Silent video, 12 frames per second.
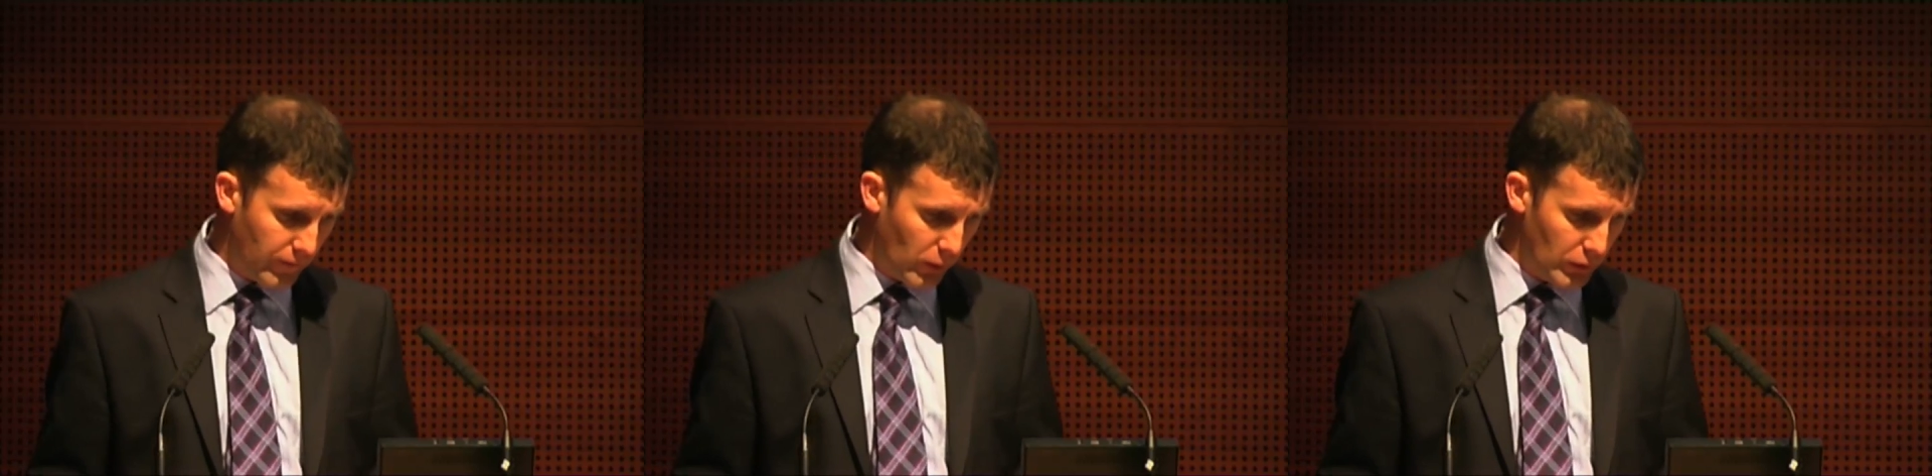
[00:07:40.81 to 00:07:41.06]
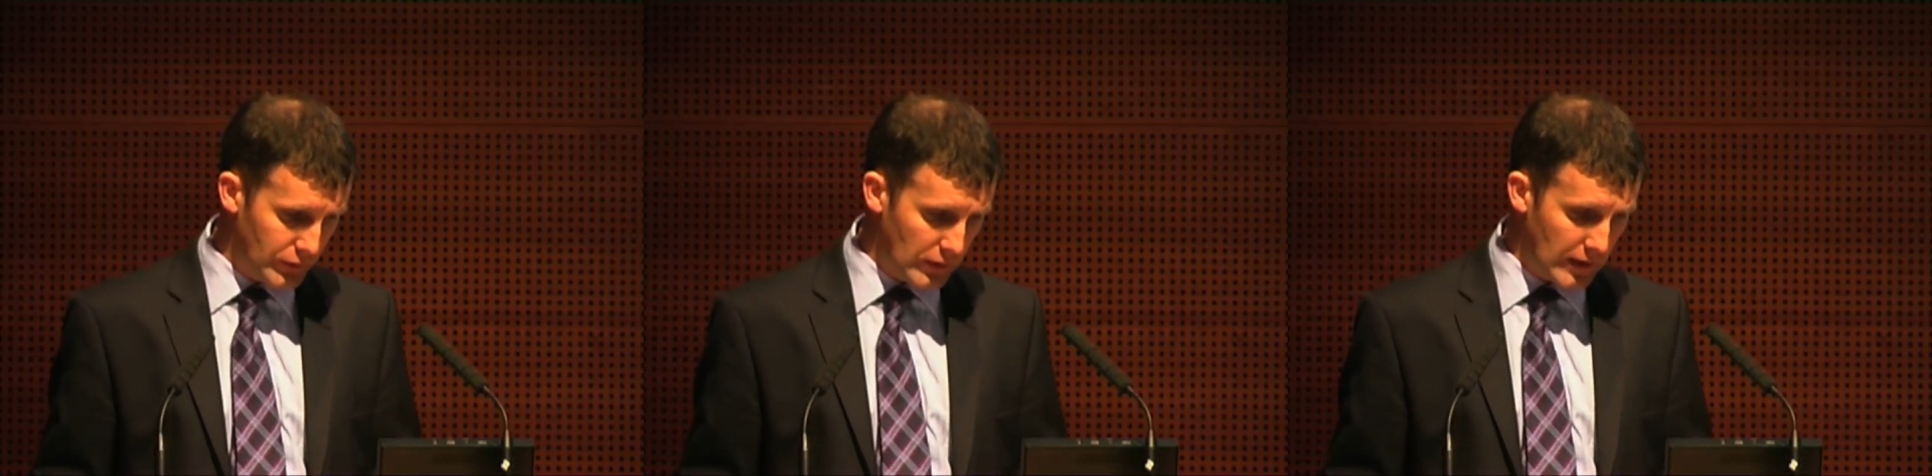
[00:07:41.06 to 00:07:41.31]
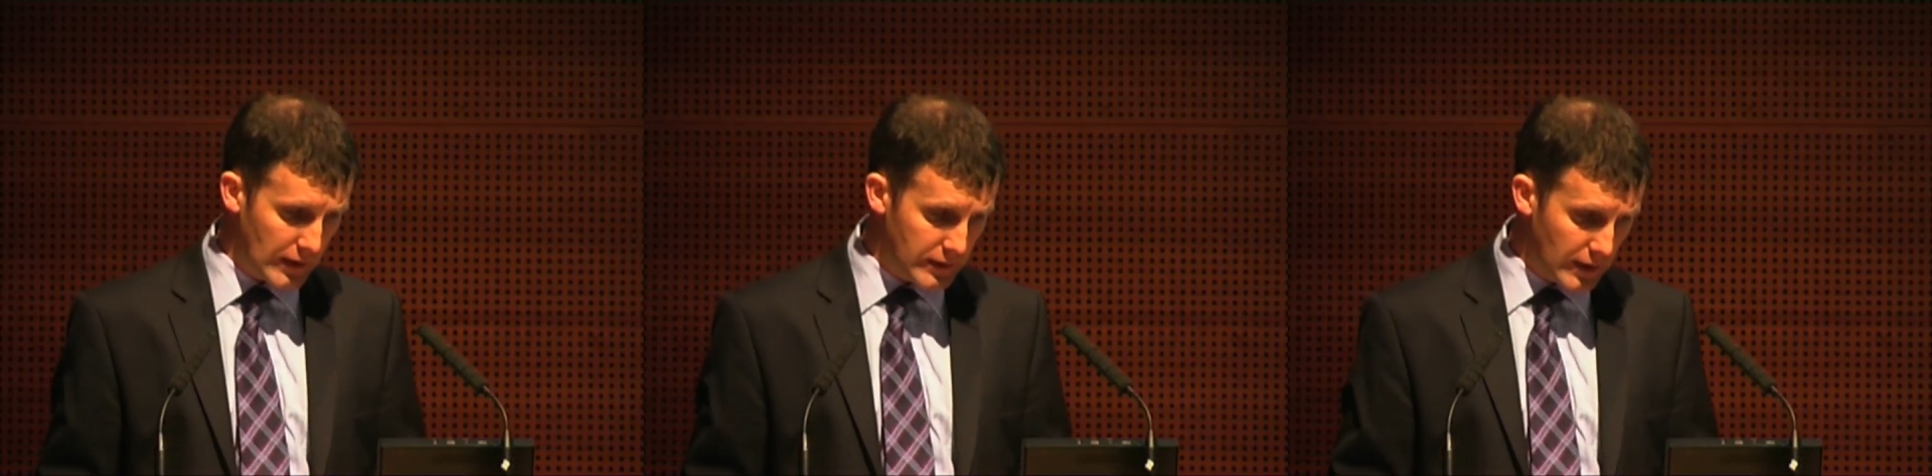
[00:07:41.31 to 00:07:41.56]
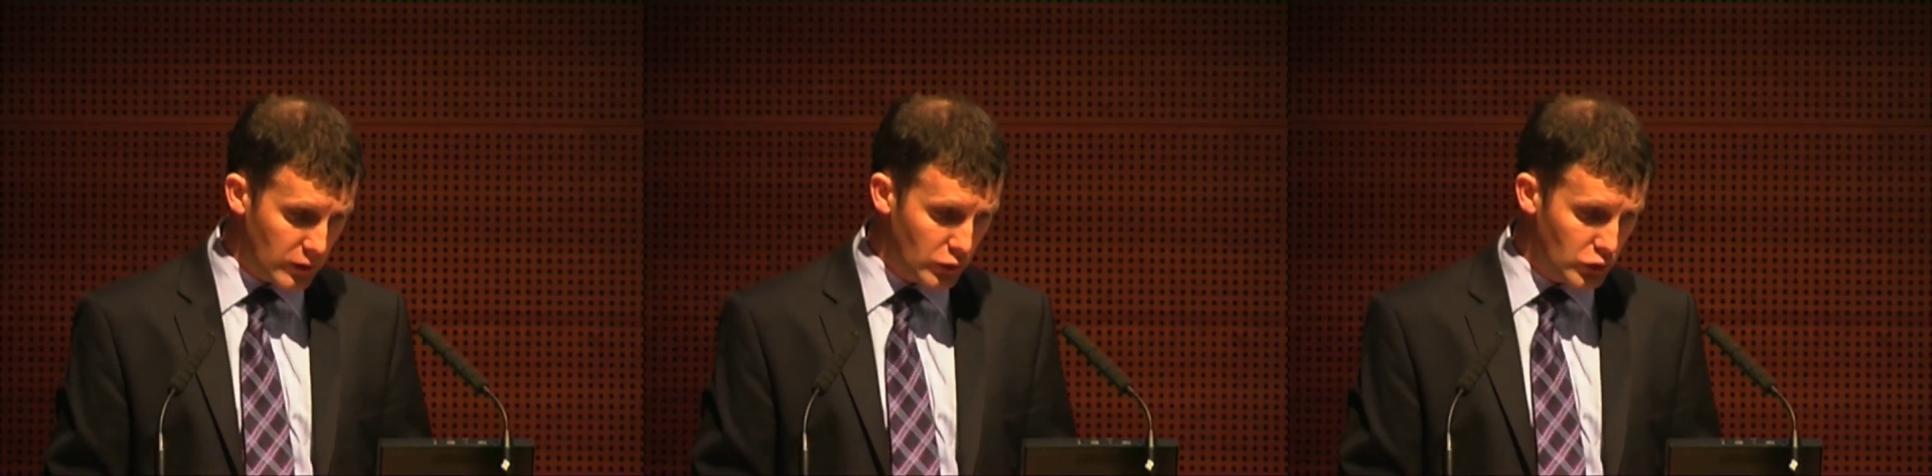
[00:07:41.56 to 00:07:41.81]
forward to
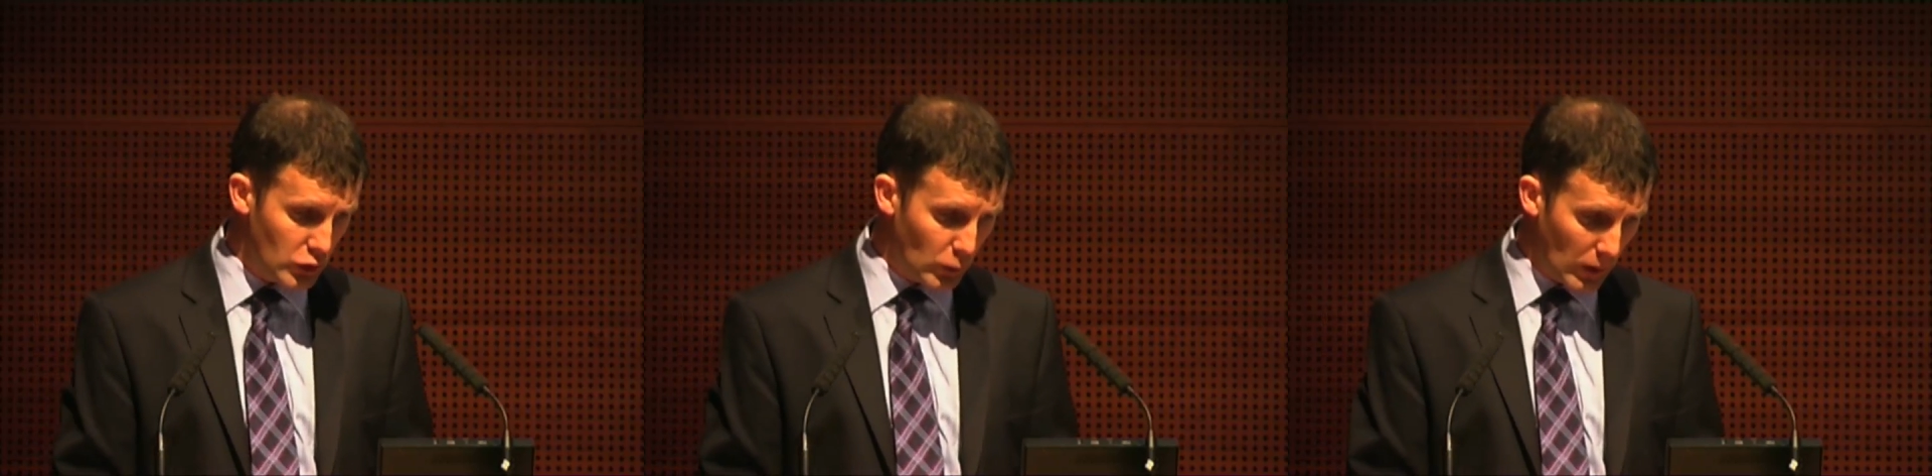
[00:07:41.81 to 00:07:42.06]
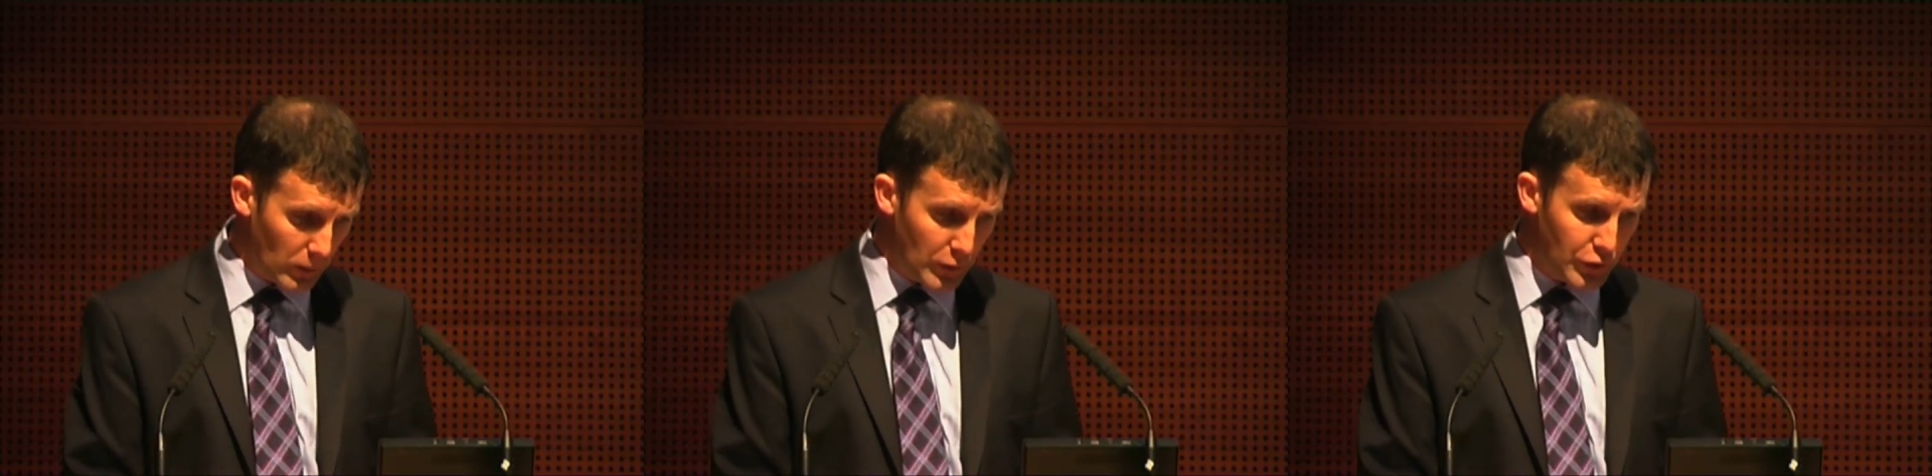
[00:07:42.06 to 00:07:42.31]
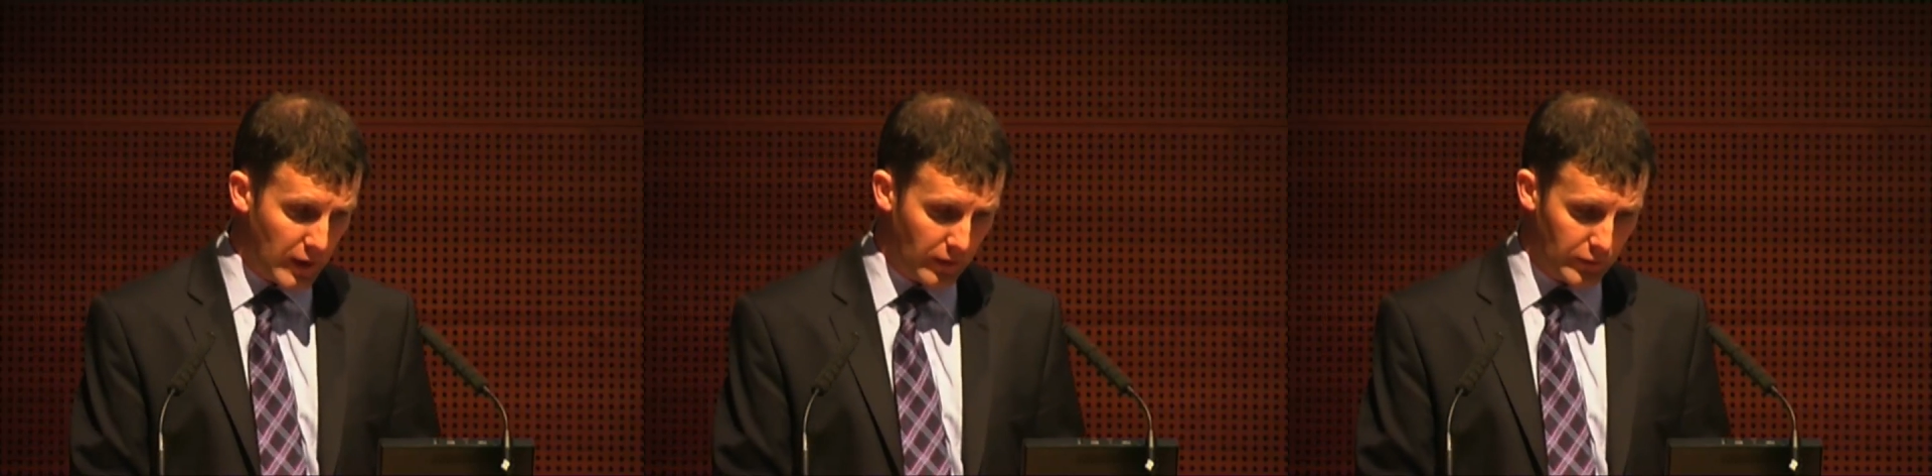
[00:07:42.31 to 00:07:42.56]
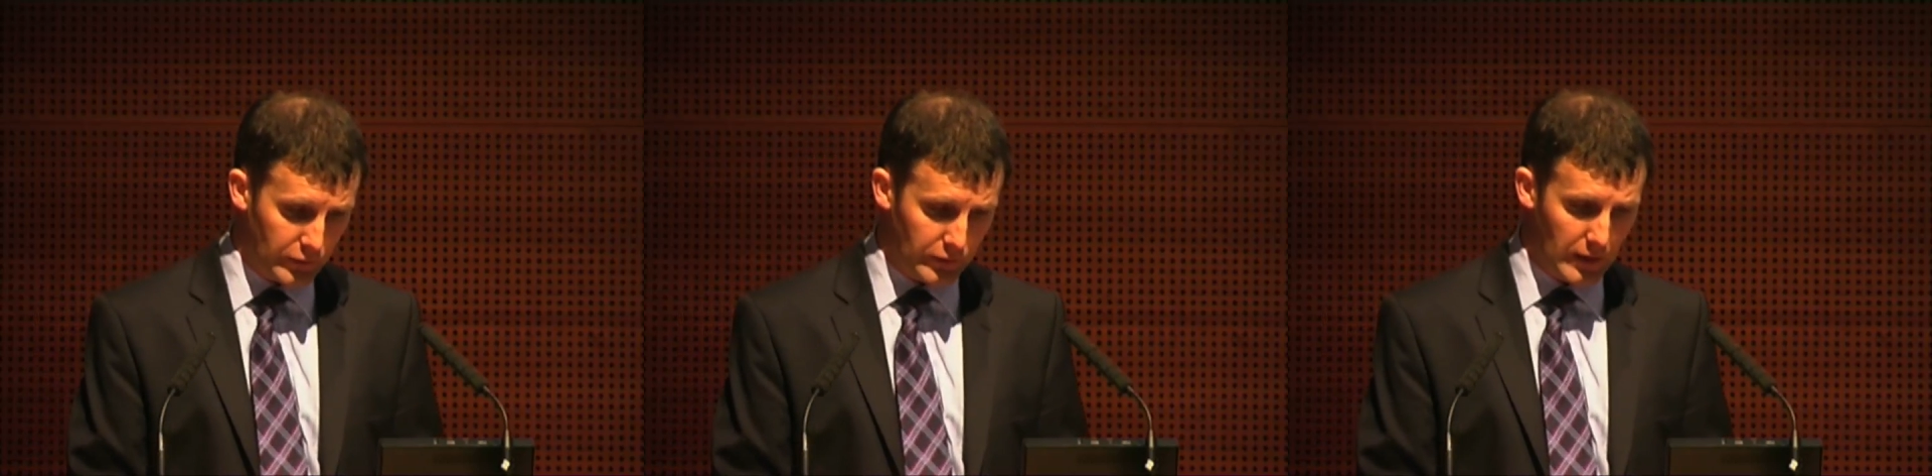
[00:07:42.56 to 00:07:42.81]
continuing to work with
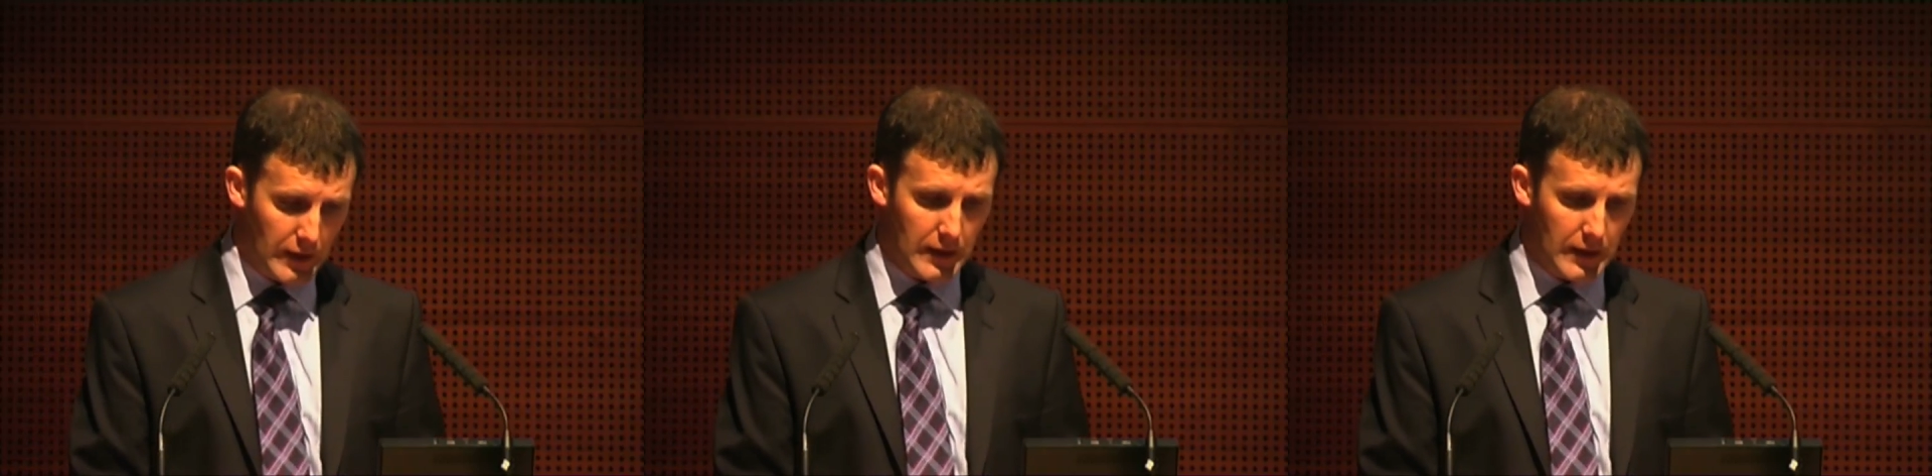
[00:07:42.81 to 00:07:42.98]
Trellis